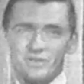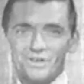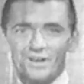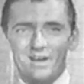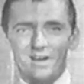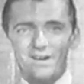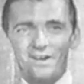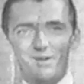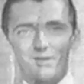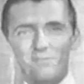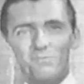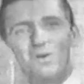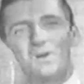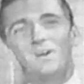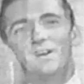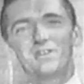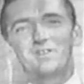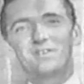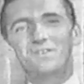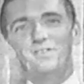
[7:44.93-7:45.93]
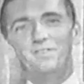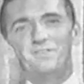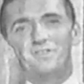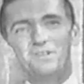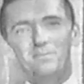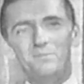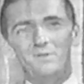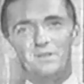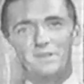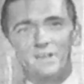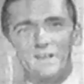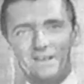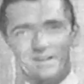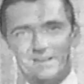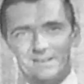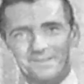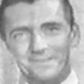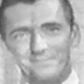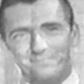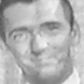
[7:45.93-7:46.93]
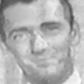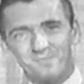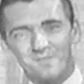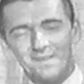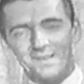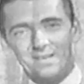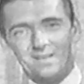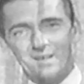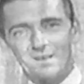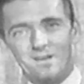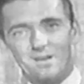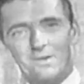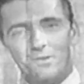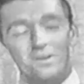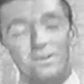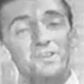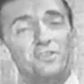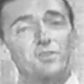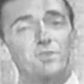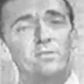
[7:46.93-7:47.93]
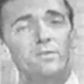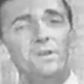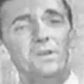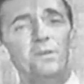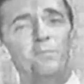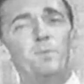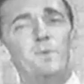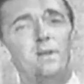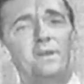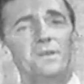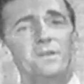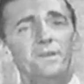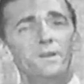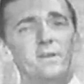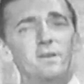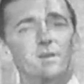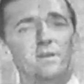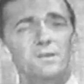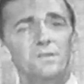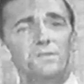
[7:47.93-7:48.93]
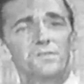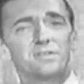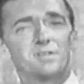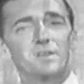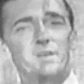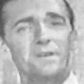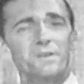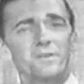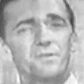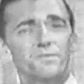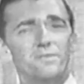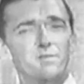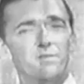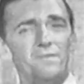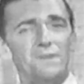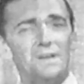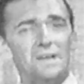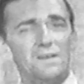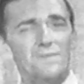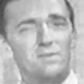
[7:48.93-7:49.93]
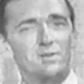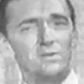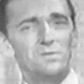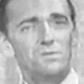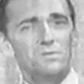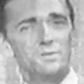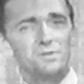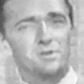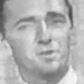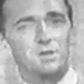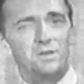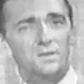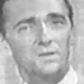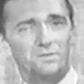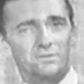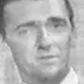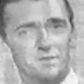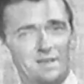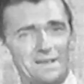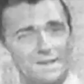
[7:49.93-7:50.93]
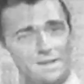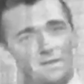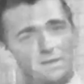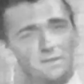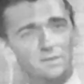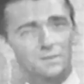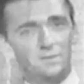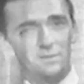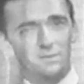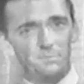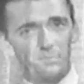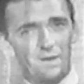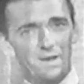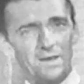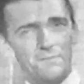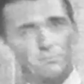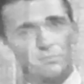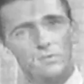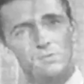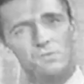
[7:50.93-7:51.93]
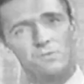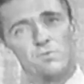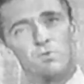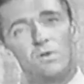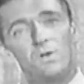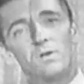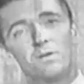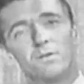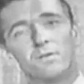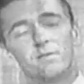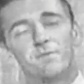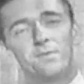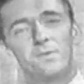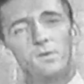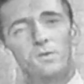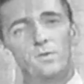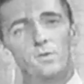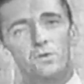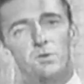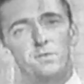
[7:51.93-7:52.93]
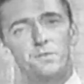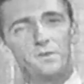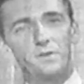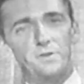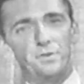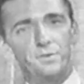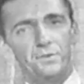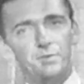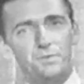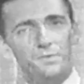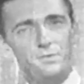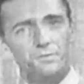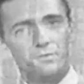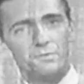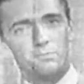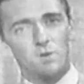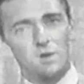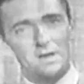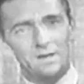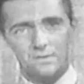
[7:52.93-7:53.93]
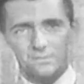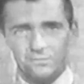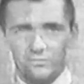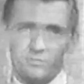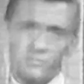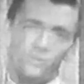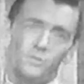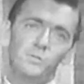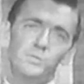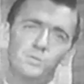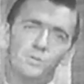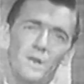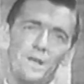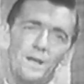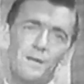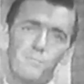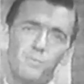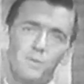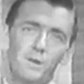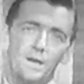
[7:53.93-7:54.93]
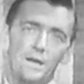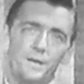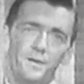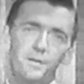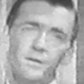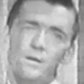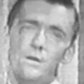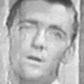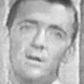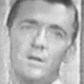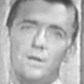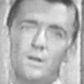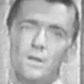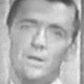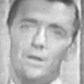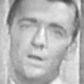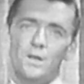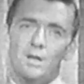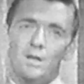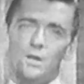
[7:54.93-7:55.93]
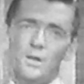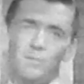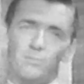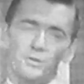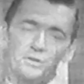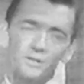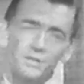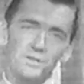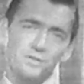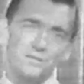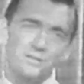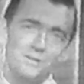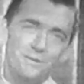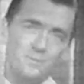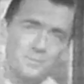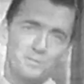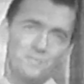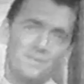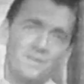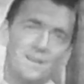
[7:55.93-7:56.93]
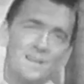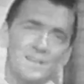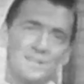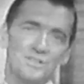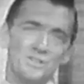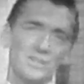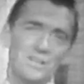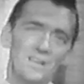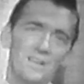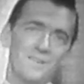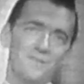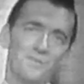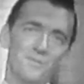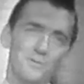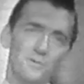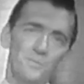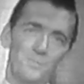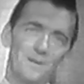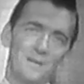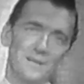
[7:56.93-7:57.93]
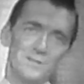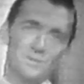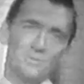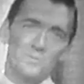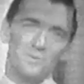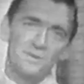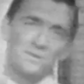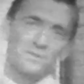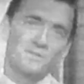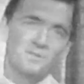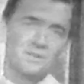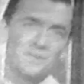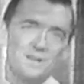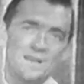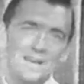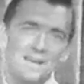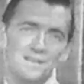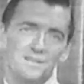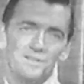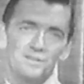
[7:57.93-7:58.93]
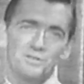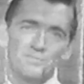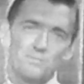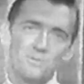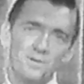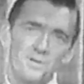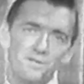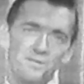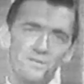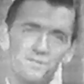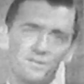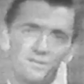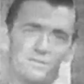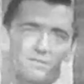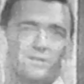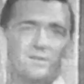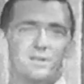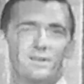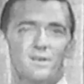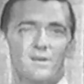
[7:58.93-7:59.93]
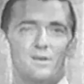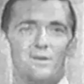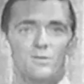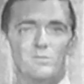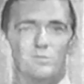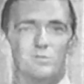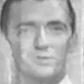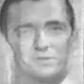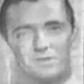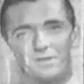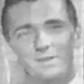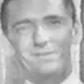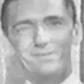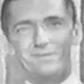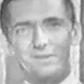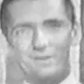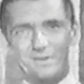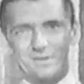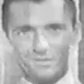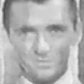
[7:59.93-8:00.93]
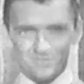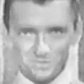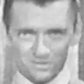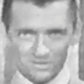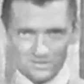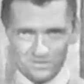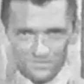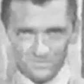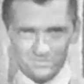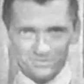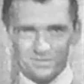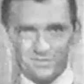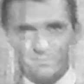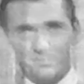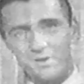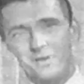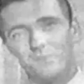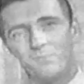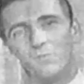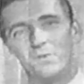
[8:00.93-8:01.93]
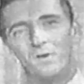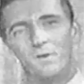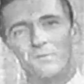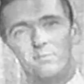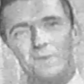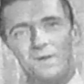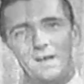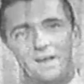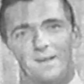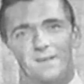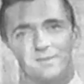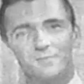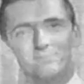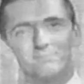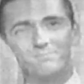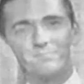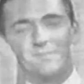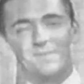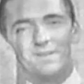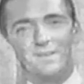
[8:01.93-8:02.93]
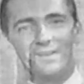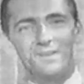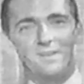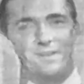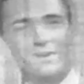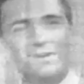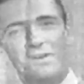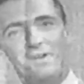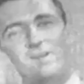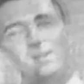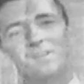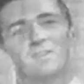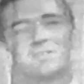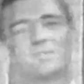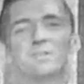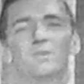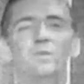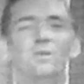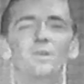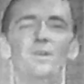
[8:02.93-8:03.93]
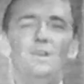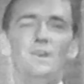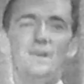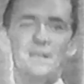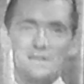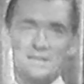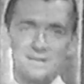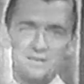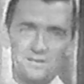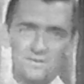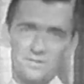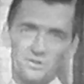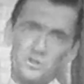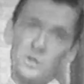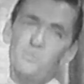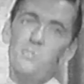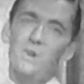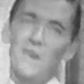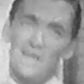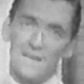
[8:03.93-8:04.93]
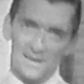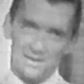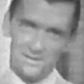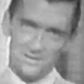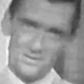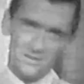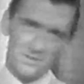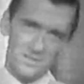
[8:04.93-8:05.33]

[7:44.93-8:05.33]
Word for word: Harold Morrison and Jimmy Gateley. Well, this has really been a year of singers reviving old songs like uh, Pat Boone's Walking the Floor Over You, the Browns' Old Lamplighter. But this show's fine singing group has one tonight that's prettier than almost of the other songs that are being brought back. Here is Ora Lee, the Jubilaires.